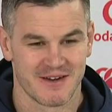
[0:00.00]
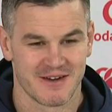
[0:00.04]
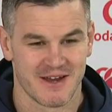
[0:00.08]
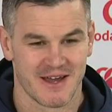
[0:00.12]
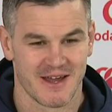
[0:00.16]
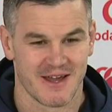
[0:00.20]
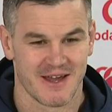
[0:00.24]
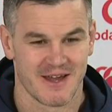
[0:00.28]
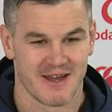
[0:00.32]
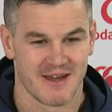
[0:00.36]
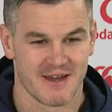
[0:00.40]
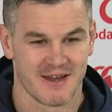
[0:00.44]

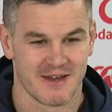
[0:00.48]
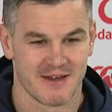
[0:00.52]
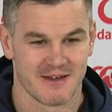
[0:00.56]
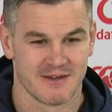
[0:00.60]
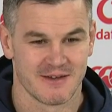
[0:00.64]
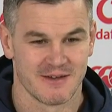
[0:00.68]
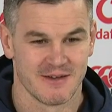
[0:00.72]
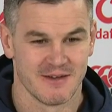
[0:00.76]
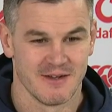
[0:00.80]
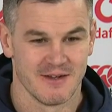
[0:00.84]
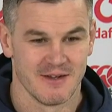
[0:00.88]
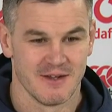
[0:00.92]
Uh,
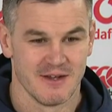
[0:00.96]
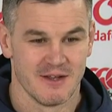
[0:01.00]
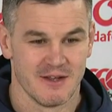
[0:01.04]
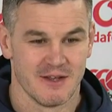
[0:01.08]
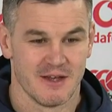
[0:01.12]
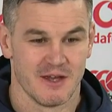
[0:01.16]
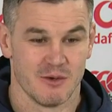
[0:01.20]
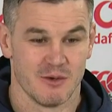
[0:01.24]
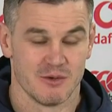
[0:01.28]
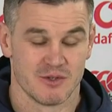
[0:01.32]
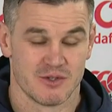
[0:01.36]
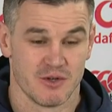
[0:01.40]

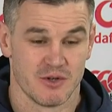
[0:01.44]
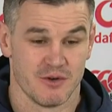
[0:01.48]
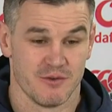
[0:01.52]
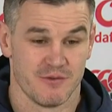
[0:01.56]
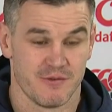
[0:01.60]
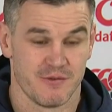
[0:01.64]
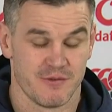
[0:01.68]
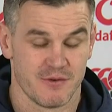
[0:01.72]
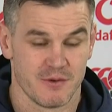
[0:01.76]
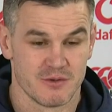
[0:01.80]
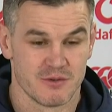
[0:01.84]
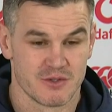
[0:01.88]
it was tough.
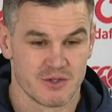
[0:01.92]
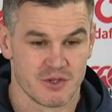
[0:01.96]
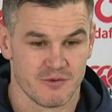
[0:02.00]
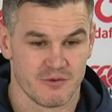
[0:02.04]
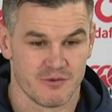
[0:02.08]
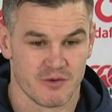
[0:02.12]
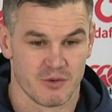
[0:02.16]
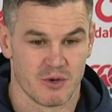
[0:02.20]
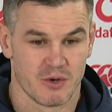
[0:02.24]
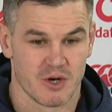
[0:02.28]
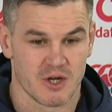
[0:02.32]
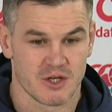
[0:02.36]
It was tough
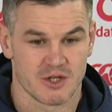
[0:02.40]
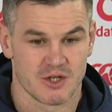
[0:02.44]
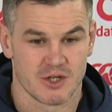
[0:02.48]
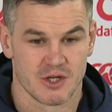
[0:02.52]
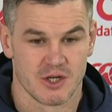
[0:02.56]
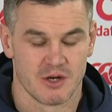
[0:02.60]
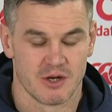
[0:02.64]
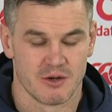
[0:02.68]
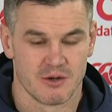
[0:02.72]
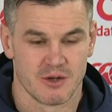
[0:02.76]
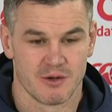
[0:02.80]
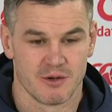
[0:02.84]
to watch. You
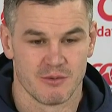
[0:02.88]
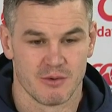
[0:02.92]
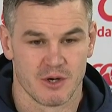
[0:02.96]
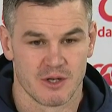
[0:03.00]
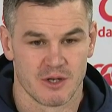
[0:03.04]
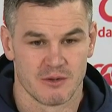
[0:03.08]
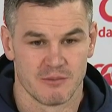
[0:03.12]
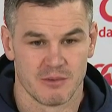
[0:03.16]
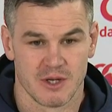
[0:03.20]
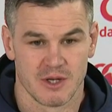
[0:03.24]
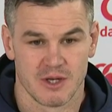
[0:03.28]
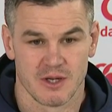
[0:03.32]
know, you want
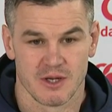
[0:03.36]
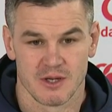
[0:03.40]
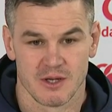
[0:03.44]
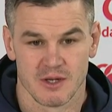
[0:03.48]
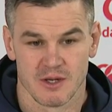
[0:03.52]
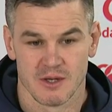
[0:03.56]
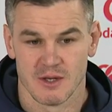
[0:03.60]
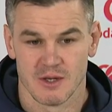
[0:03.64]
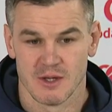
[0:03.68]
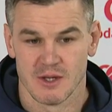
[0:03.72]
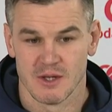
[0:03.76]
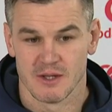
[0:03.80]
to be.
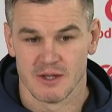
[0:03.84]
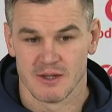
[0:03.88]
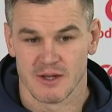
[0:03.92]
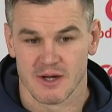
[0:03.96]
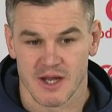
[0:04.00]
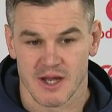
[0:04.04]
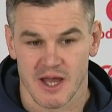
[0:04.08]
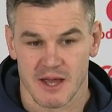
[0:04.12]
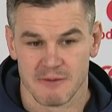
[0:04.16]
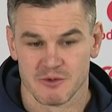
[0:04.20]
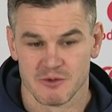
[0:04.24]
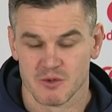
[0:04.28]
there. are the
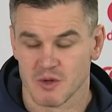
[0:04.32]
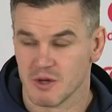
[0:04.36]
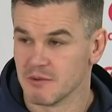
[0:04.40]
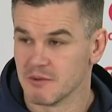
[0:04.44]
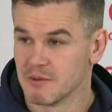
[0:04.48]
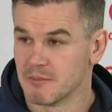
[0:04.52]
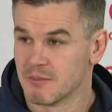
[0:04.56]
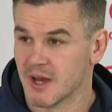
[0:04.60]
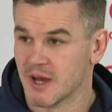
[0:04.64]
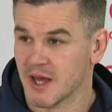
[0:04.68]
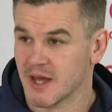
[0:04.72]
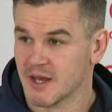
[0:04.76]
games you want to
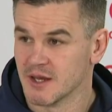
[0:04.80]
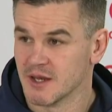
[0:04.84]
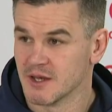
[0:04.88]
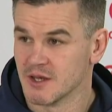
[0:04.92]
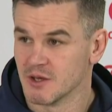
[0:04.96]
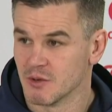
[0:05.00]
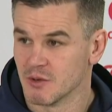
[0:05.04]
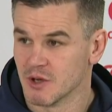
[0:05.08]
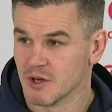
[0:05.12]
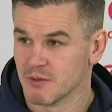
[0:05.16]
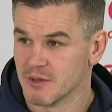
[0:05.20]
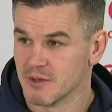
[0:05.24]
be playing in.
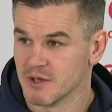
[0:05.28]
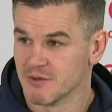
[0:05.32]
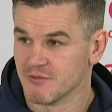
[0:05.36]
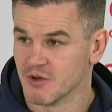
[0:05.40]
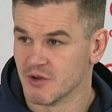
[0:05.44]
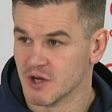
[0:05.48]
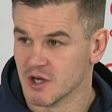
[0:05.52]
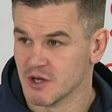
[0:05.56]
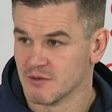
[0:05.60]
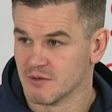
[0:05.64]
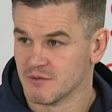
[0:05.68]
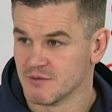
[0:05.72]
You want to be
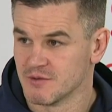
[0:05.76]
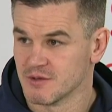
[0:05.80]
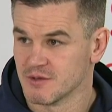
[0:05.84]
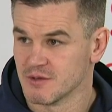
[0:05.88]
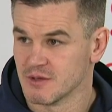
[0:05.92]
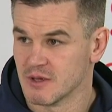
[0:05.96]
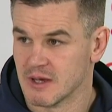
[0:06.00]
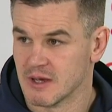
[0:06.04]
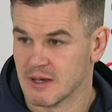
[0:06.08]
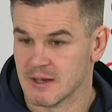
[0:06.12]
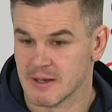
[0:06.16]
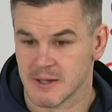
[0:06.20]
involved,
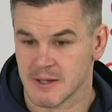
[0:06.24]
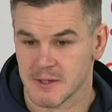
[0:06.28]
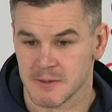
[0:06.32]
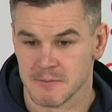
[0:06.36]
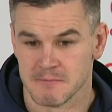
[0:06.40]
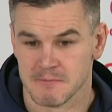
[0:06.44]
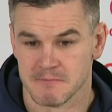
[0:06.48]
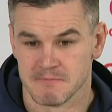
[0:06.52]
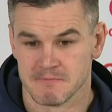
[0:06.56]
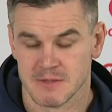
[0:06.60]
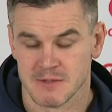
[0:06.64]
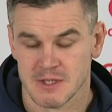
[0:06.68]

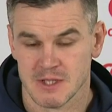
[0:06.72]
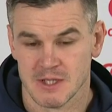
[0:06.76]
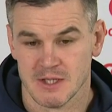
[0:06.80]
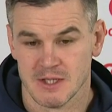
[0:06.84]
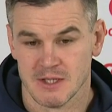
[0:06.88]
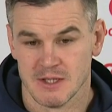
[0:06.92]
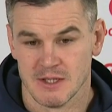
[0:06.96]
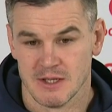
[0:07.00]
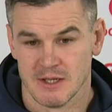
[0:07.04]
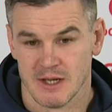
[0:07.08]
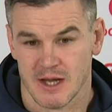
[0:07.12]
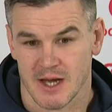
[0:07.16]
um,
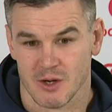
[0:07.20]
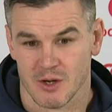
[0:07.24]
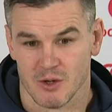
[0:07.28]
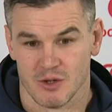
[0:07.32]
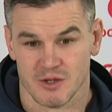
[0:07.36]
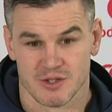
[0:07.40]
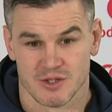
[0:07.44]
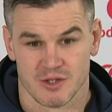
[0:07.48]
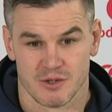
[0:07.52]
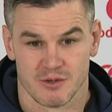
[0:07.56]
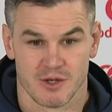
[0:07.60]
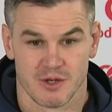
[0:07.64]
and
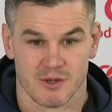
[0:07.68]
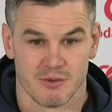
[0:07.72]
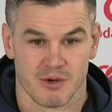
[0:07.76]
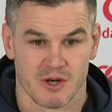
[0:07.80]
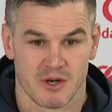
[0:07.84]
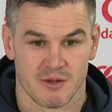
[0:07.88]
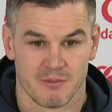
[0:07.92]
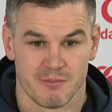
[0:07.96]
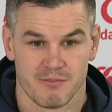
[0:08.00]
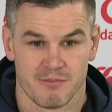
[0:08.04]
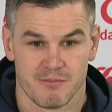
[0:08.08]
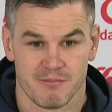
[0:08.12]
also you want
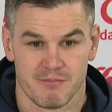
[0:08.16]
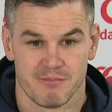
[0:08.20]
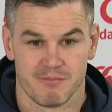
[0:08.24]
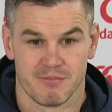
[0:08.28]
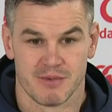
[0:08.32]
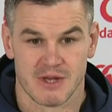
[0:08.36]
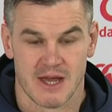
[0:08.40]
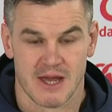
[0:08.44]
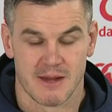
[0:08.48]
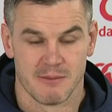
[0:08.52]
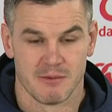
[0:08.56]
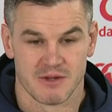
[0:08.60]
to
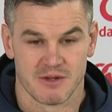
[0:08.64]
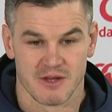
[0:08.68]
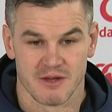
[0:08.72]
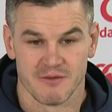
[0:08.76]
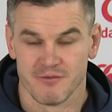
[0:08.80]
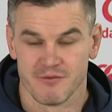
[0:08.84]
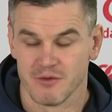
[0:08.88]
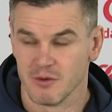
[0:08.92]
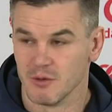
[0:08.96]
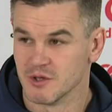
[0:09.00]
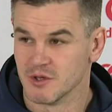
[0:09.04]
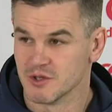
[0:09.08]
be able to
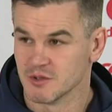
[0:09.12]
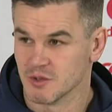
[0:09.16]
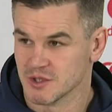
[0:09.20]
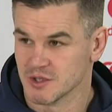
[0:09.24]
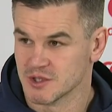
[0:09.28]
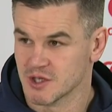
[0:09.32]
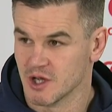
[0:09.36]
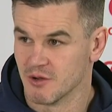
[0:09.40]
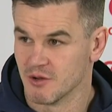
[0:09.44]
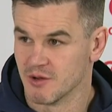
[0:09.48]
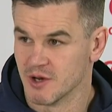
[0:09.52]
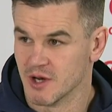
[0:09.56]
influence what's
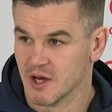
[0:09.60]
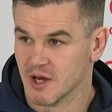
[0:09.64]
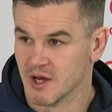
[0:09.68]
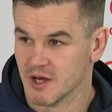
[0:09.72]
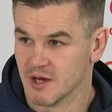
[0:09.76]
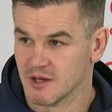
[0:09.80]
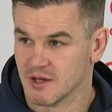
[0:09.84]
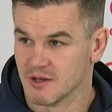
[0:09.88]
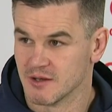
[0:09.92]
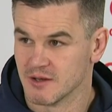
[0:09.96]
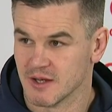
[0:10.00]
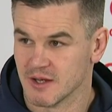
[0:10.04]
going
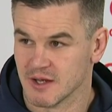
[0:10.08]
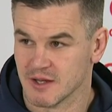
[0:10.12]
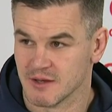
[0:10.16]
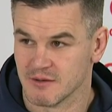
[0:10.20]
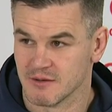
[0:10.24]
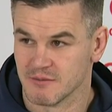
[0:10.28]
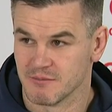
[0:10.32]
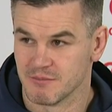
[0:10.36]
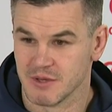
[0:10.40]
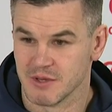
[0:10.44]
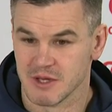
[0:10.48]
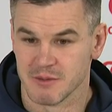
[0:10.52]
on and,
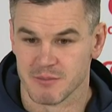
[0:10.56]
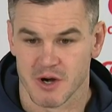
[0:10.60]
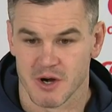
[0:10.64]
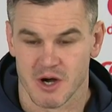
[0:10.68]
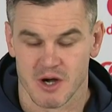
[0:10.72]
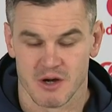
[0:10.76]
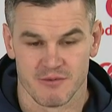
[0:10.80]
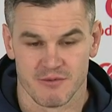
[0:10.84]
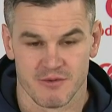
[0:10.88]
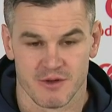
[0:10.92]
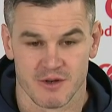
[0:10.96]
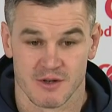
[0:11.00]
and be a
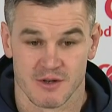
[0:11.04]
part of it.